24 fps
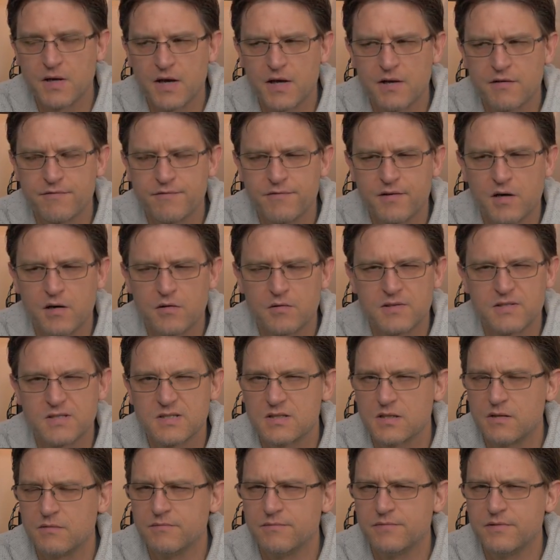and found
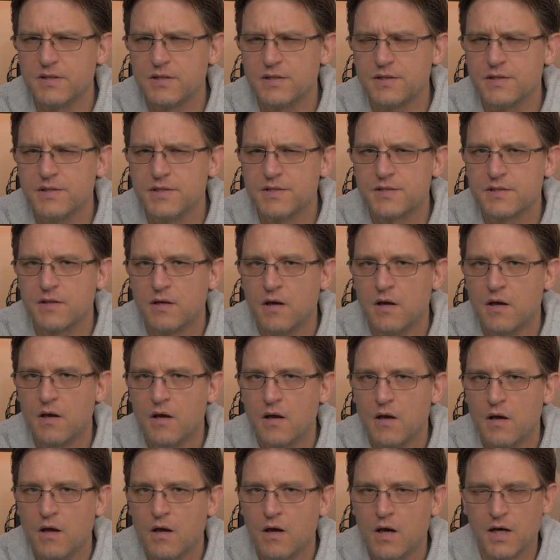something is
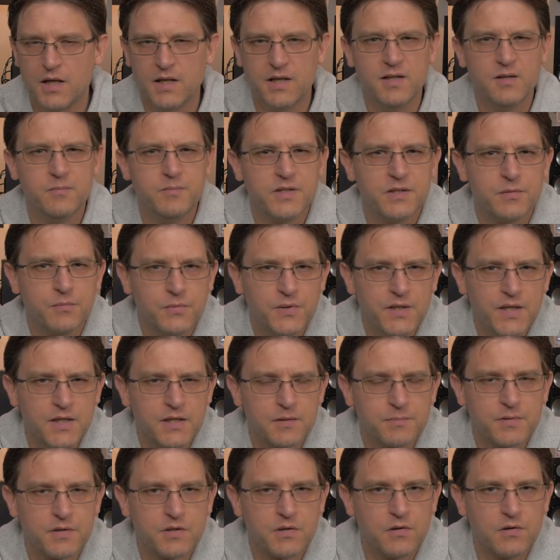a little bit
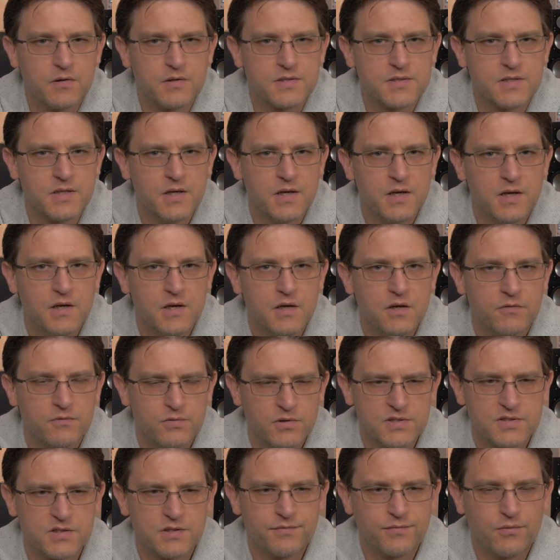weird, because
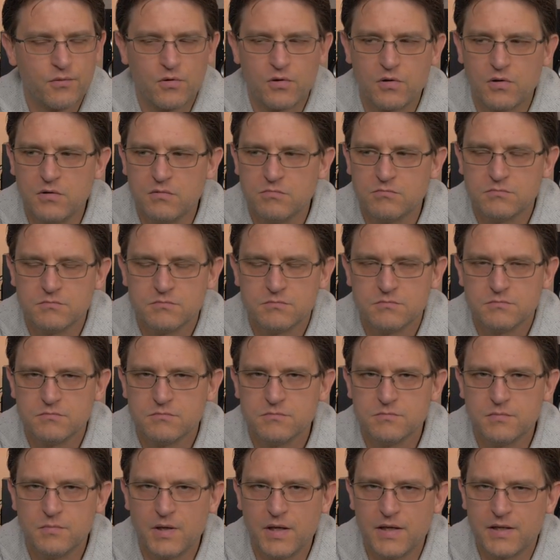first of all,
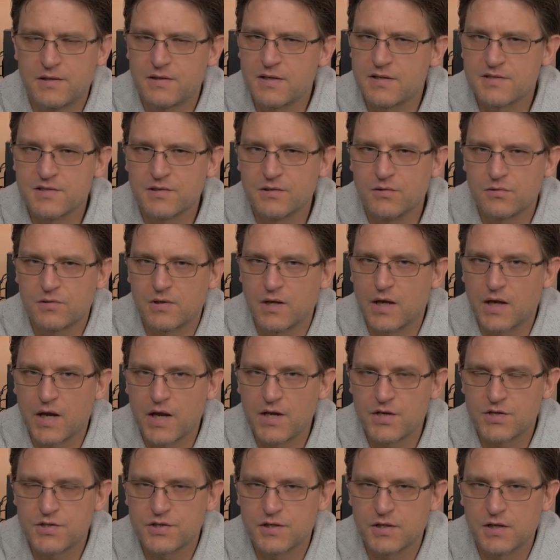it doesn't look like
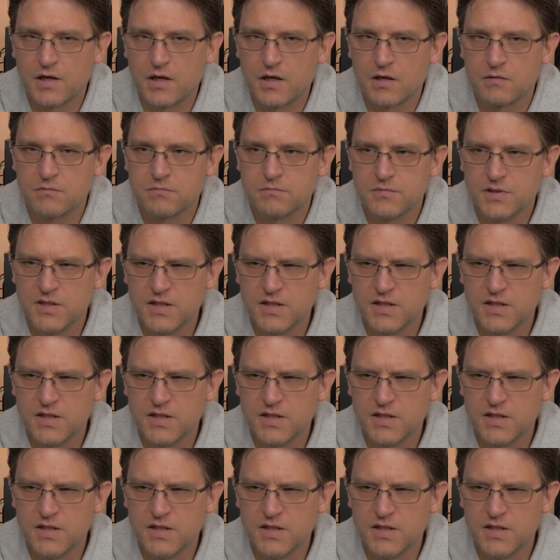HDR.